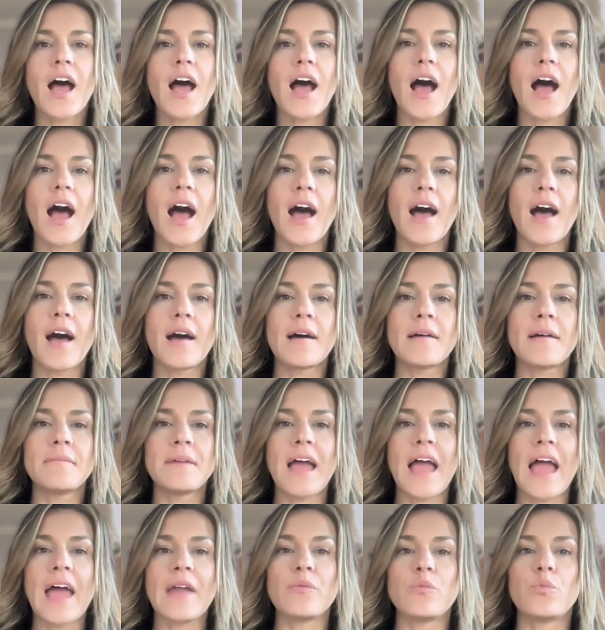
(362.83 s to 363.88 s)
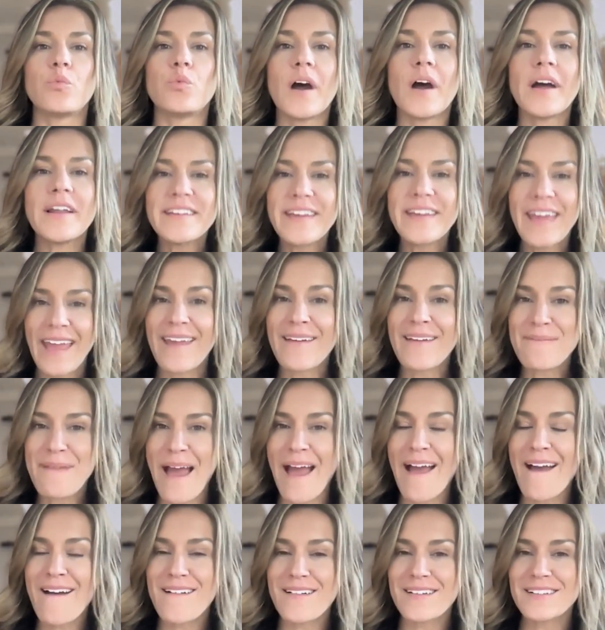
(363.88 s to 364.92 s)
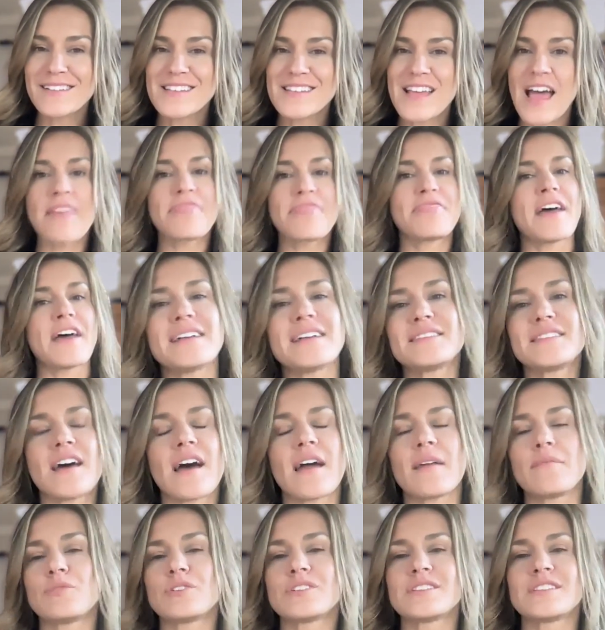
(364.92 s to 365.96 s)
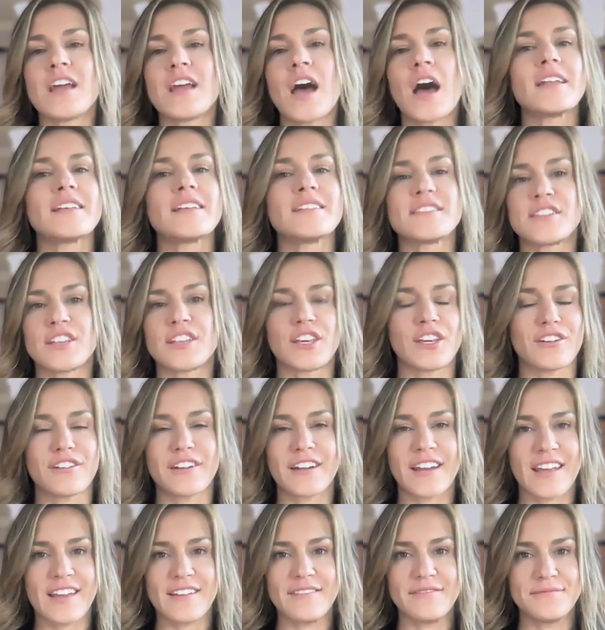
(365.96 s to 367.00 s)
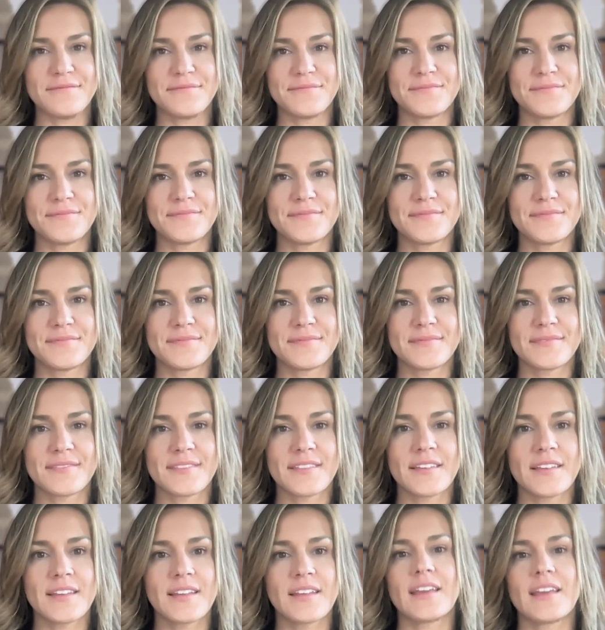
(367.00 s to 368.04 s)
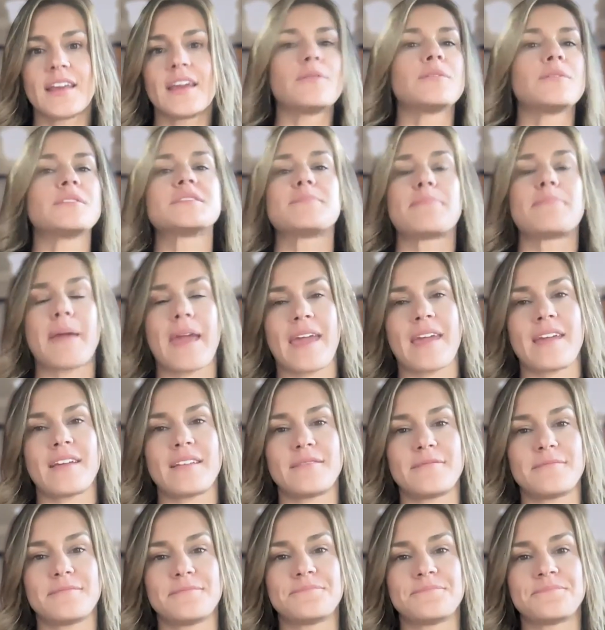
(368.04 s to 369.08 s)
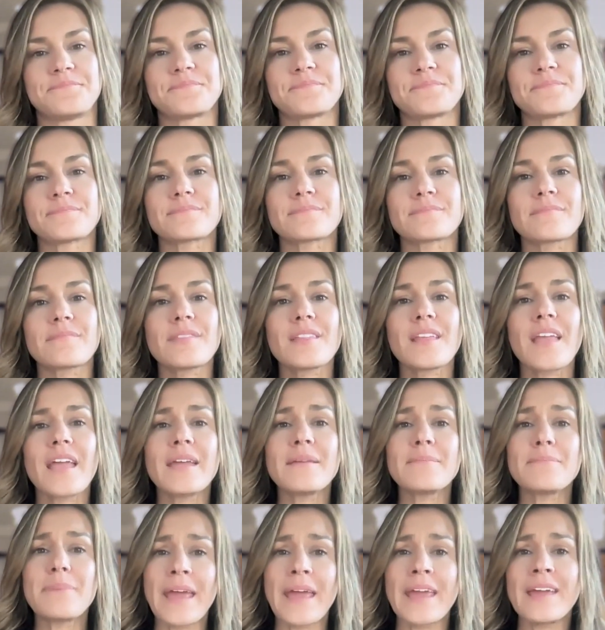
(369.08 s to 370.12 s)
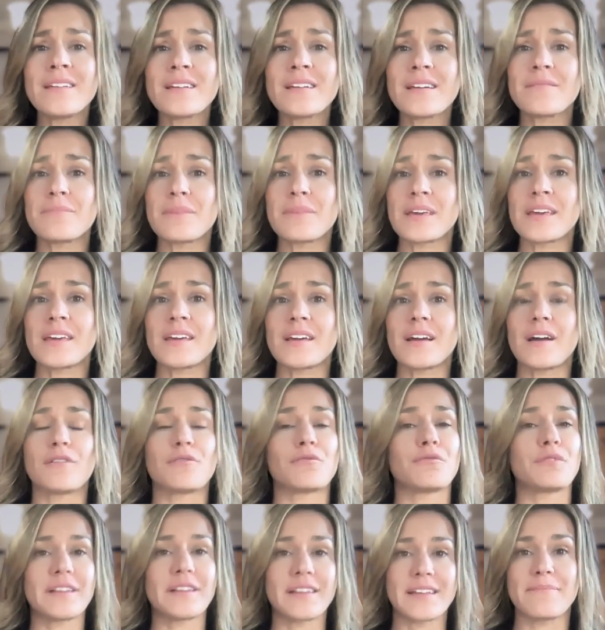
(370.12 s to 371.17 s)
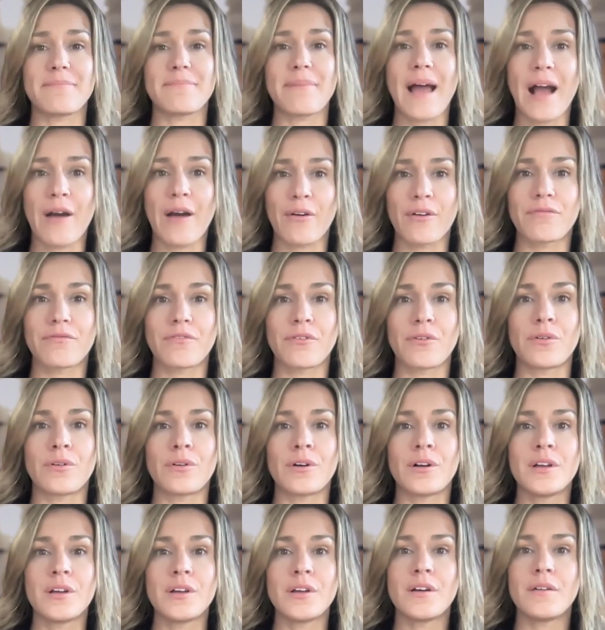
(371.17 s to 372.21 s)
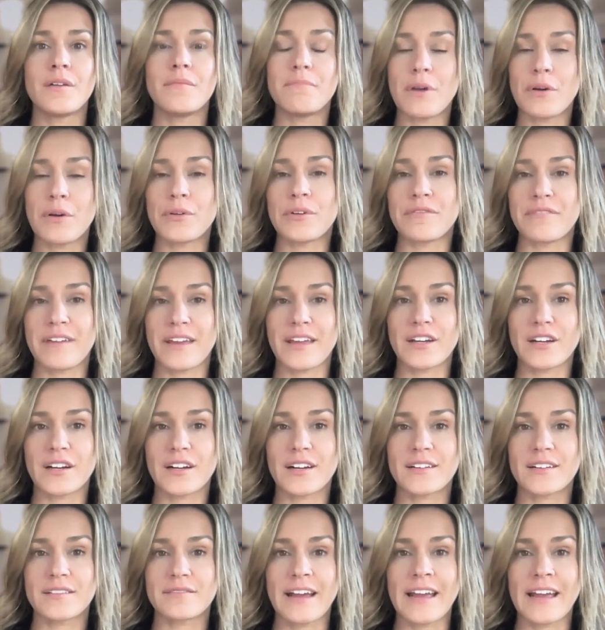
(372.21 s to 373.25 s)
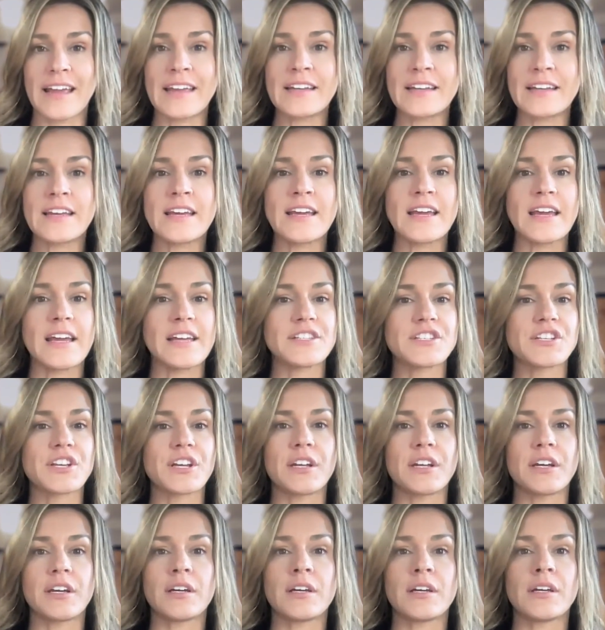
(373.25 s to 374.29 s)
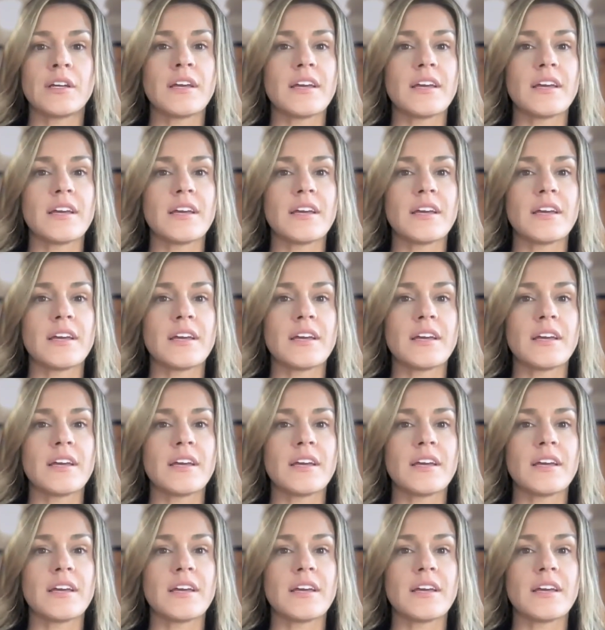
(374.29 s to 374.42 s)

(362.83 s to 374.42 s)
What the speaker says: And what came out at time was not insecurity. It was pain. And pain can be a really powerful motivator, right? It's gonna